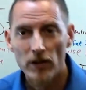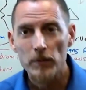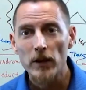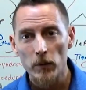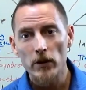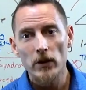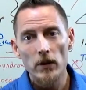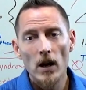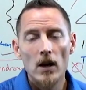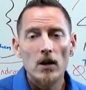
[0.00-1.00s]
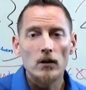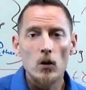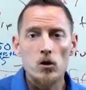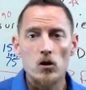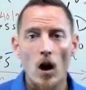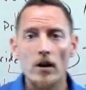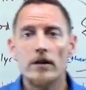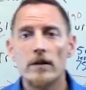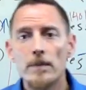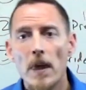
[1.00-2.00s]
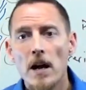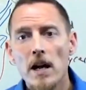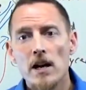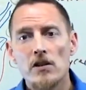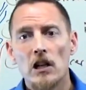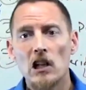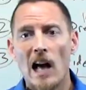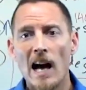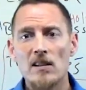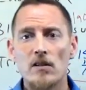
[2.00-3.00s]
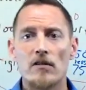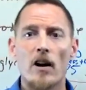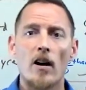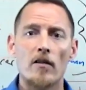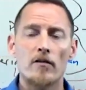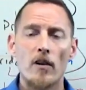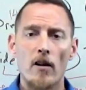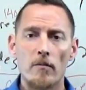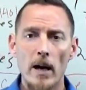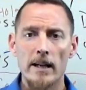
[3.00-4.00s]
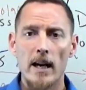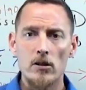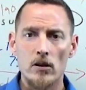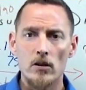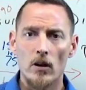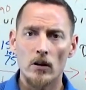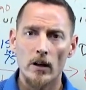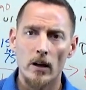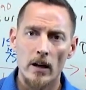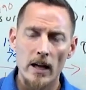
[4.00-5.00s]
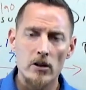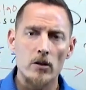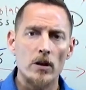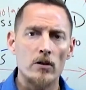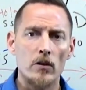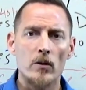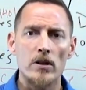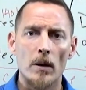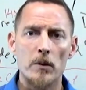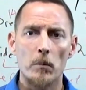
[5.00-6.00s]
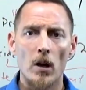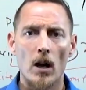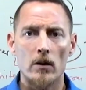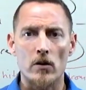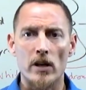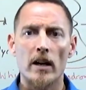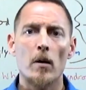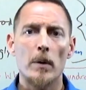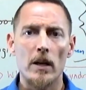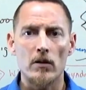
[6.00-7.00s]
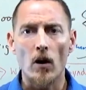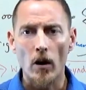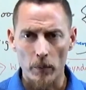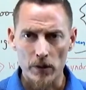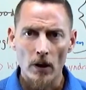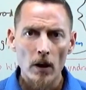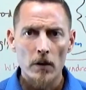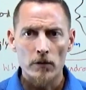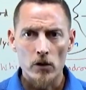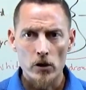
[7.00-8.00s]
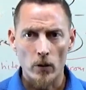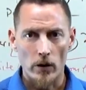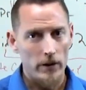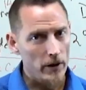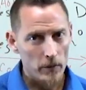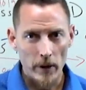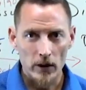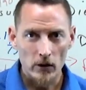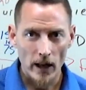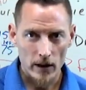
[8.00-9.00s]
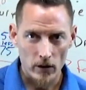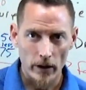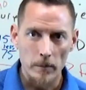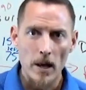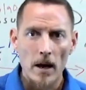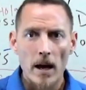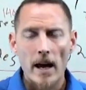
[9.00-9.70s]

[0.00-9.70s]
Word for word: something with you. Losartan is a class of, of, of medications called uh, angiotensin receptor blockers, A R Bs, A R Bs for short, another medical acronym.